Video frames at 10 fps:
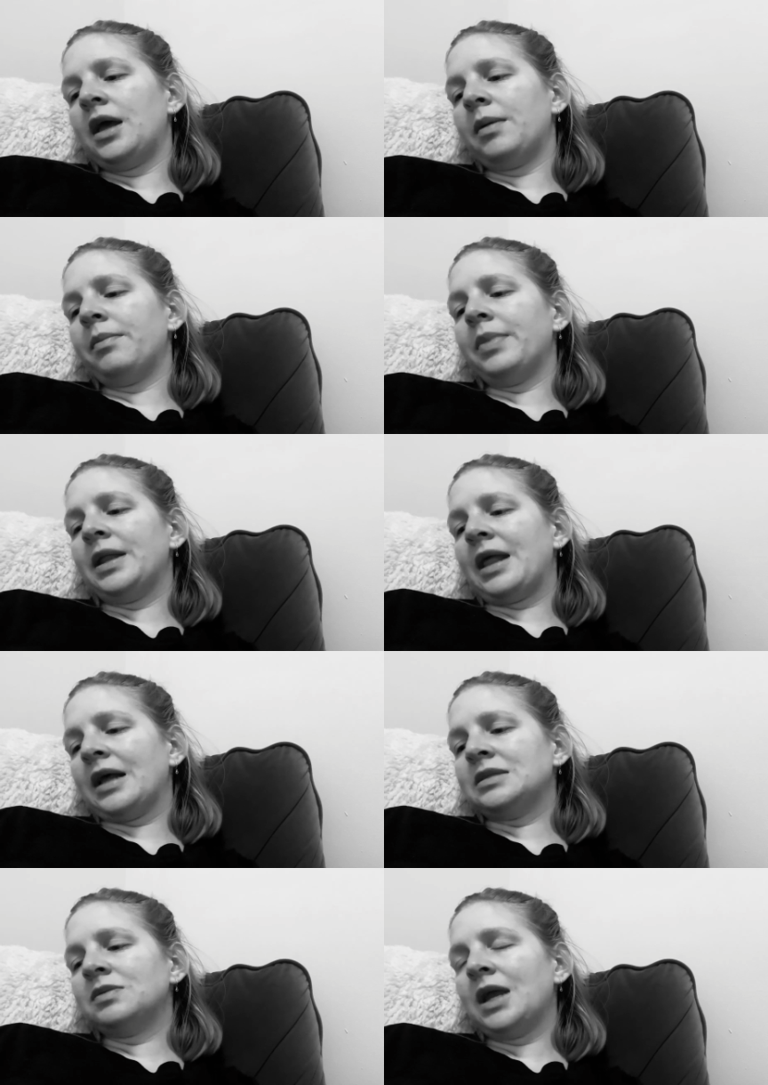But
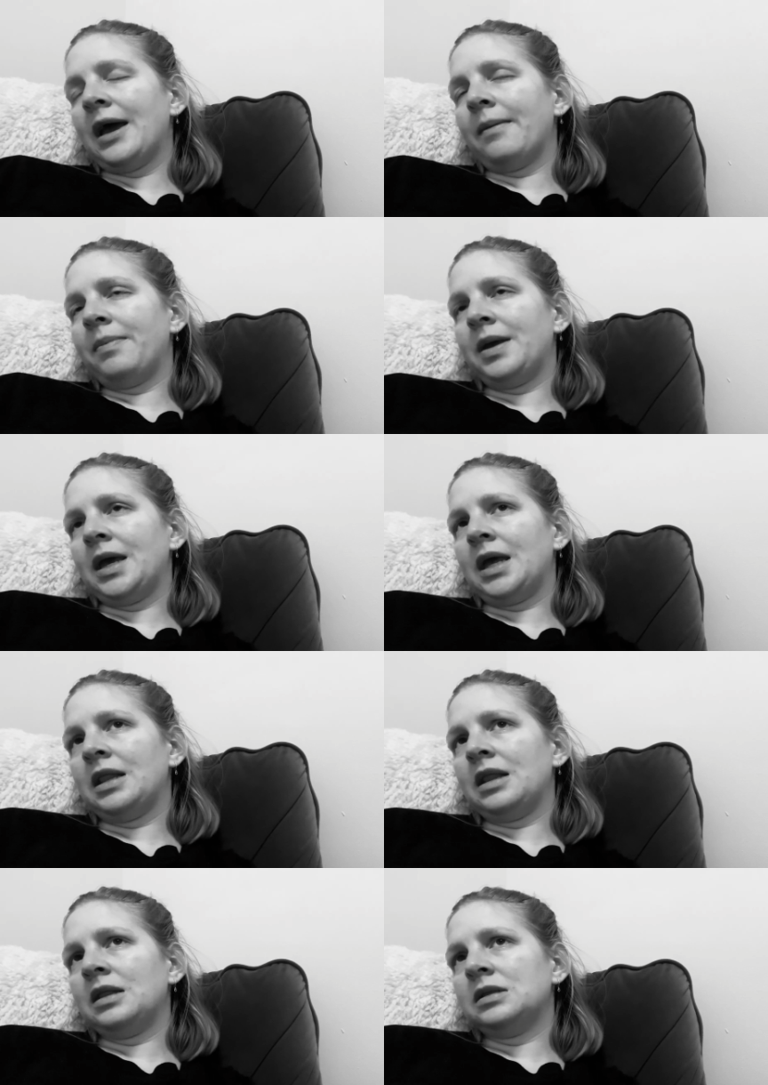that's what
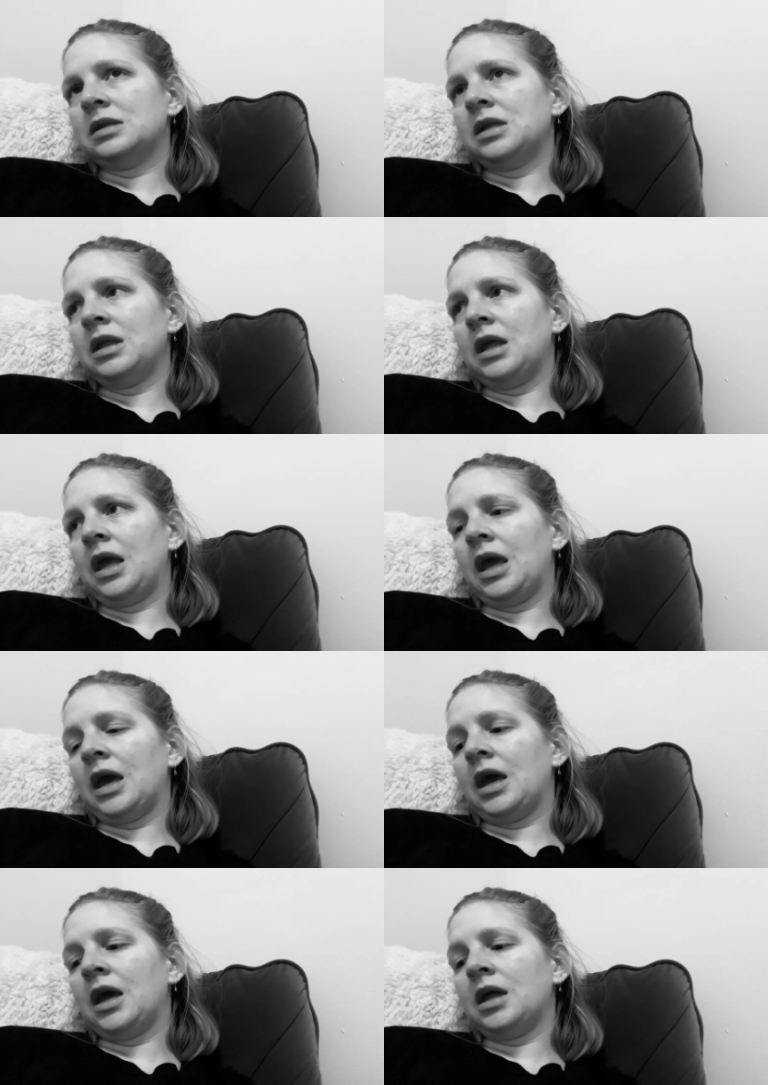happened.
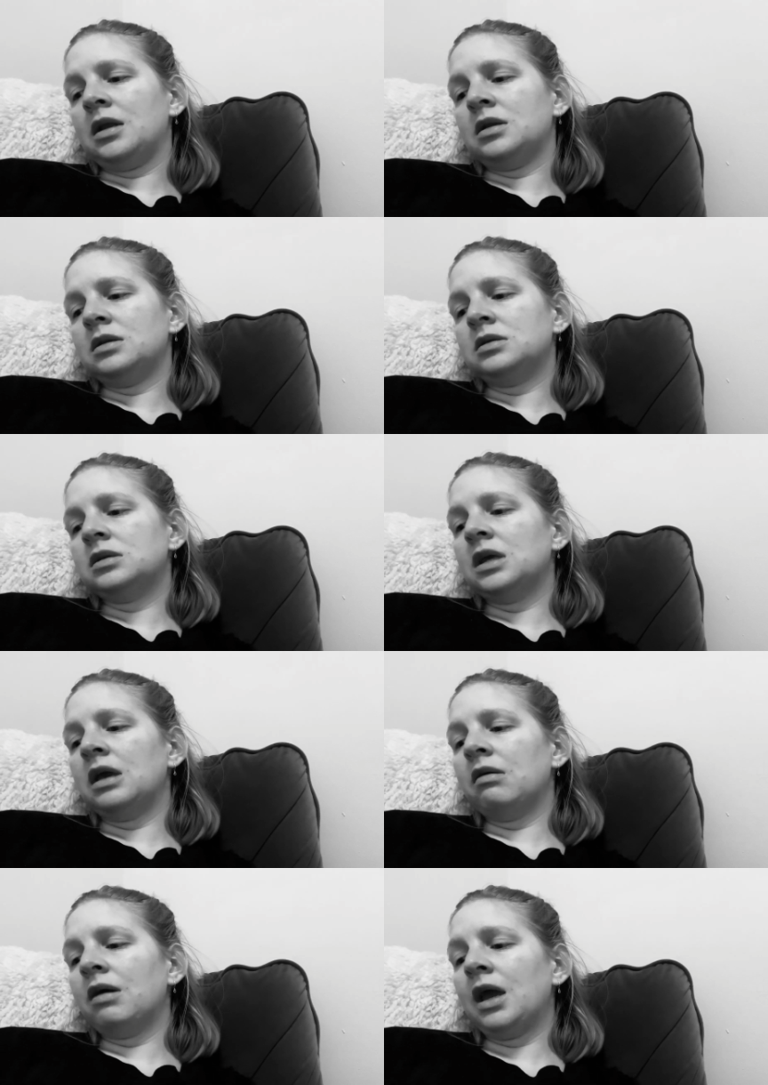And
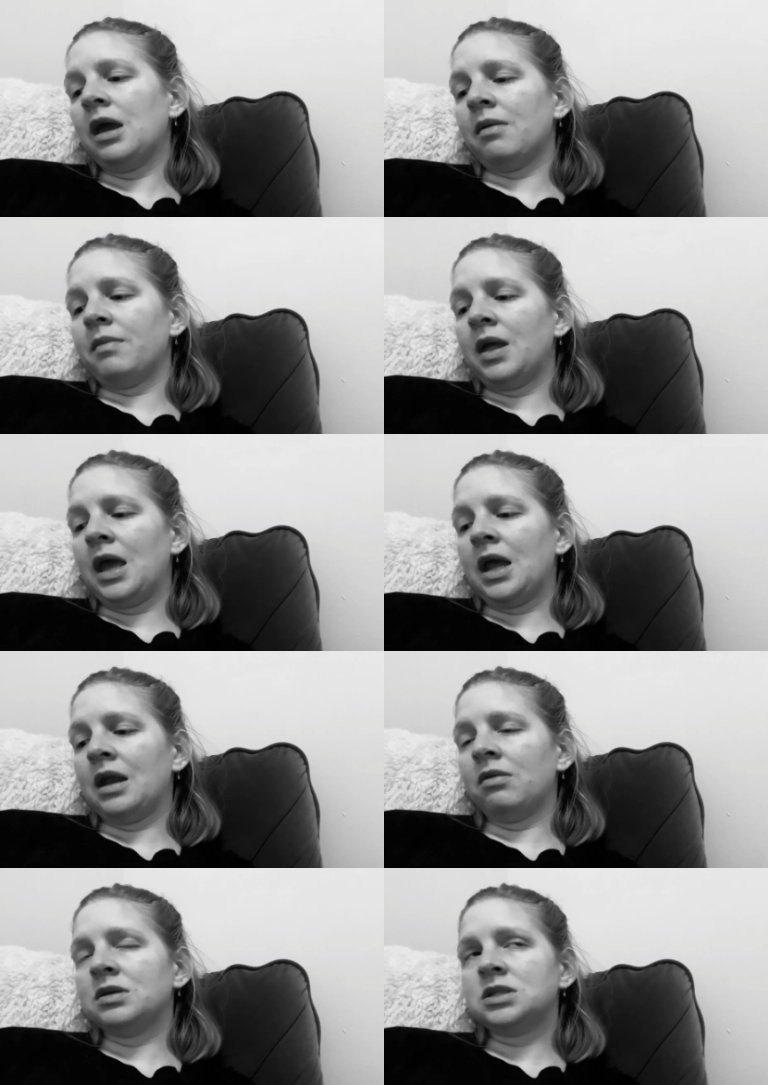here I am. And
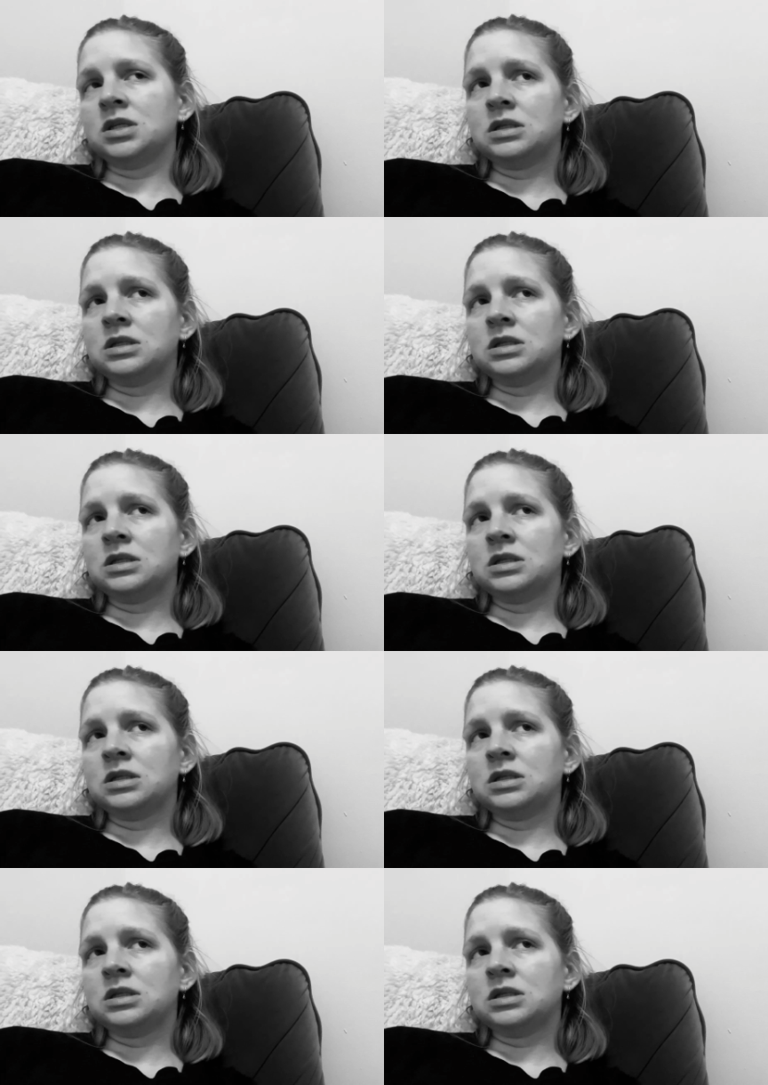I was just